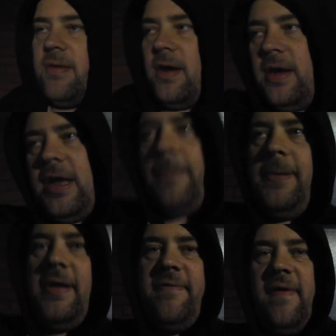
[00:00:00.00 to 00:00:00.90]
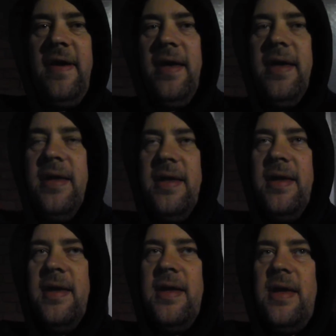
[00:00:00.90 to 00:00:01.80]
got a couple of,
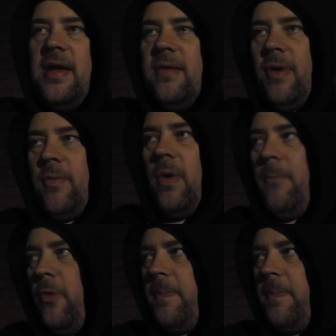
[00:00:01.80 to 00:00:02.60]
one more